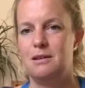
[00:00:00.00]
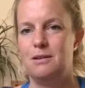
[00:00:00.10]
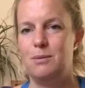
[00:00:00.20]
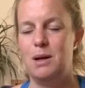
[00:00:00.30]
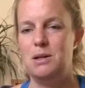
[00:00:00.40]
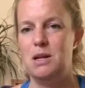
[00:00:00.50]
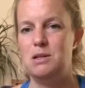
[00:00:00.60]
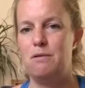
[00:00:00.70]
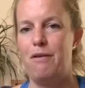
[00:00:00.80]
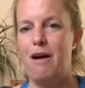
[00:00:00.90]
When you did
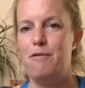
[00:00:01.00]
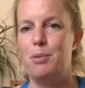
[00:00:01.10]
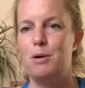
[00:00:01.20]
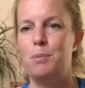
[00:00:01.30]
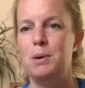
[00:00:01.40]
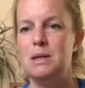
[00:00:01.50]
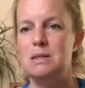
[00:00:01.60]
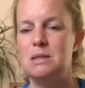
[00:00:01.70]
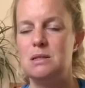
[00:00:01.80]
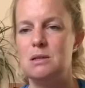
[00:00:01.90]
your 5
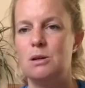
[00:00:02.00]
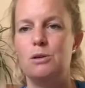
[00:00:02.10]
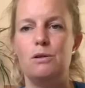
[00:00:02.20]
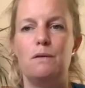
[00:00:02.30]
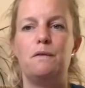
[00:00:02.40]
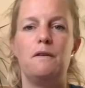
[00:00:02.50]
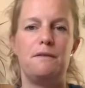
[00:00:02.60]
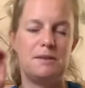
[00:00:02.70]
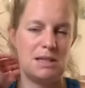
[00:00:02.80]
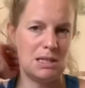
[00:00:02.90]
burpees, you're gonna do
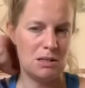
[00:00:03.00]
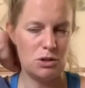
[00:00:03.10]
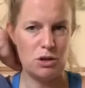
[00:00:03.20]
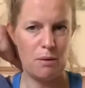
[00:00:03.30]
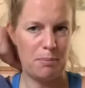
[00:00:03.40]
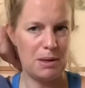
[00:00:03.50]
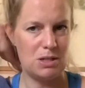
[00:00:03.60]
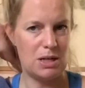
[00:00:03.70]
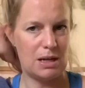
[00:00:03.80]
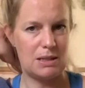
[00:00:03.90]
15 jumping
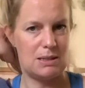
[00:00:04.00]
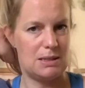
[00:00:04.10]
jacks.